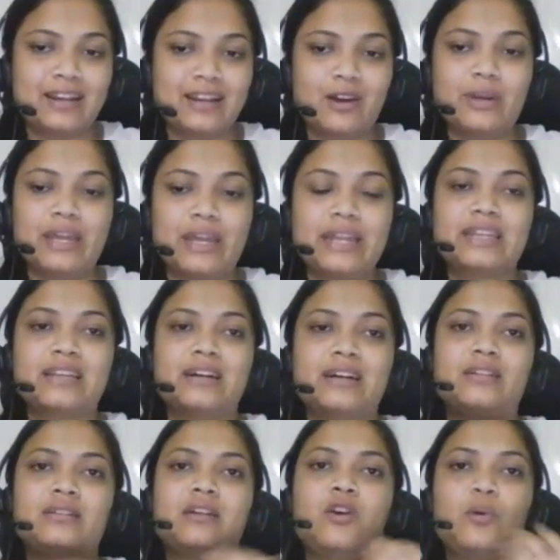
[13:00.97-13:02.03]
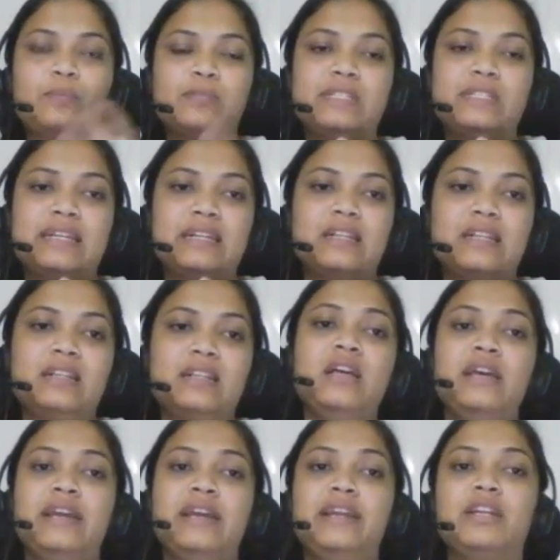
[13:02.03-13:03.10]
around an obstacle,
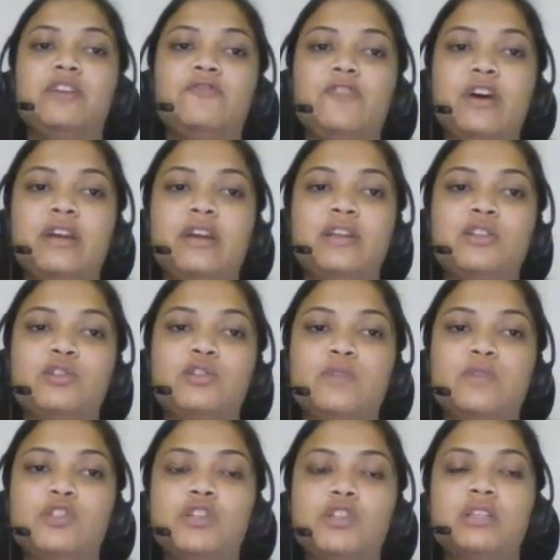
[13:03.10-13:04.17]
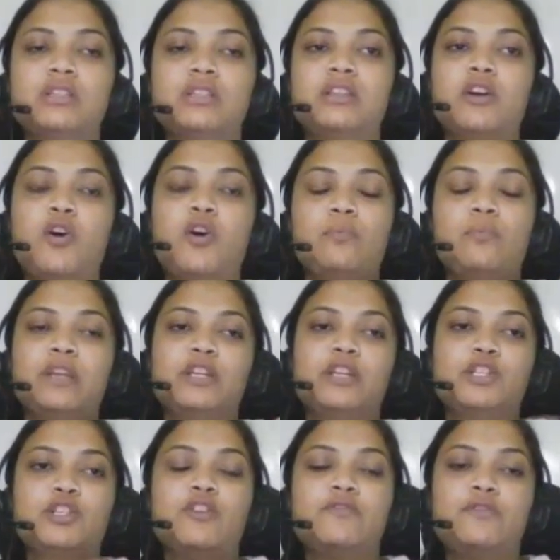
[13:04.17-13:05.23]
interference, which is the
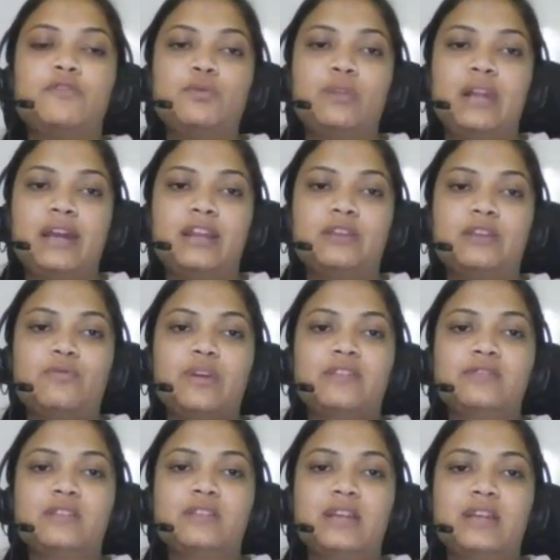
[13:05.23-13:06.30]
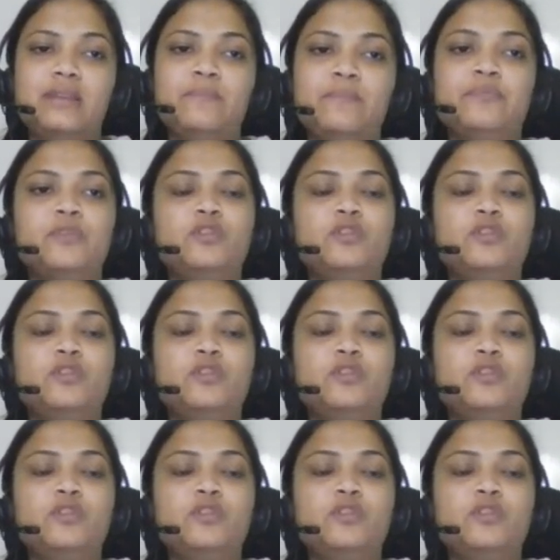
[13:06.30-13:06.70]
combination of two light waves, right?